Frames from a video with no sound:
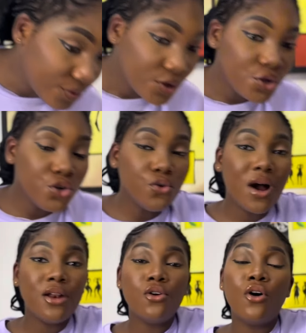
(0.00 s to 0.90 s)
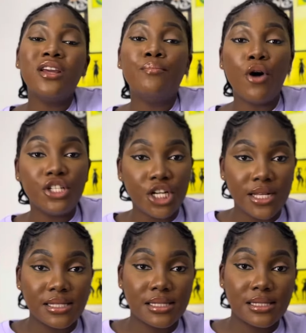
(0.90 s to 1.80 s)
you are on a budget,
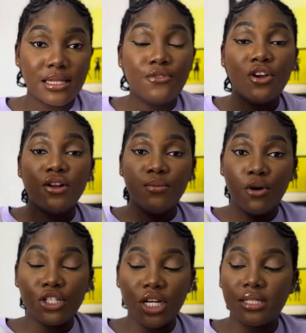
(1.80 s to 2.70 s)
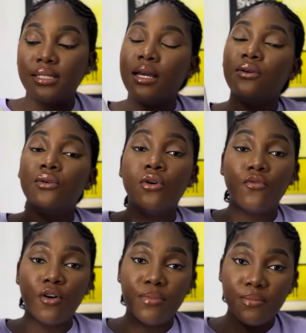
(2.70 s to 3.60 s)
if you're on a budget, then go for
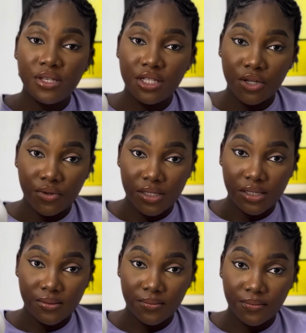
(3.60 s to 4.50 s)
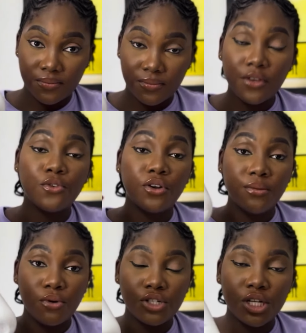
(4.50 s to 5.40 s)
Baby Secret. If you're on a
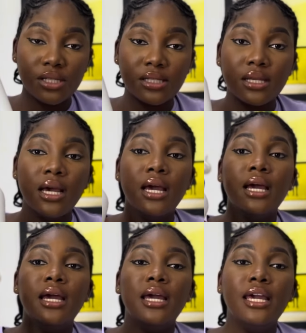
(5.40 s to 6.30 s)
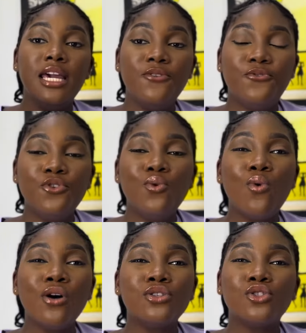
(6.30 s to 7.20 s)
budget, if you
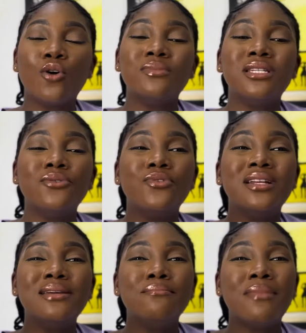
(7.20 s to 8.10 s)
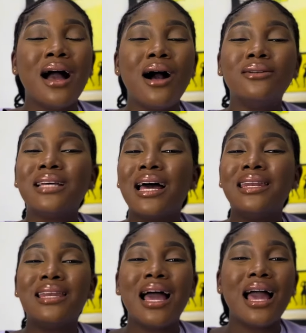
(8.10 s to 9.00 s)
want something really mild and
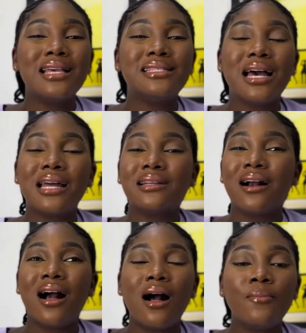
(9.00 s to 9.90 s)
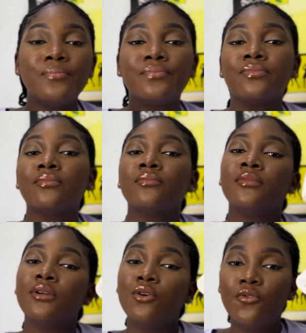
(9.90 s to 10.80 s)
nice and calm,
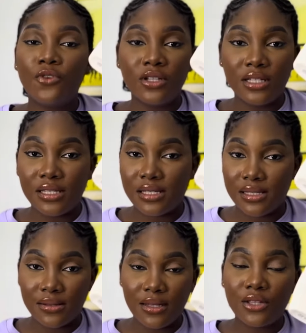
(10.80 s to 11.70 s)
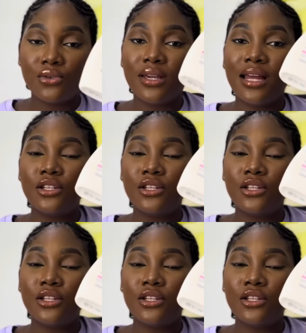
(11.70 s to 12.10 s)
go for this. It will get the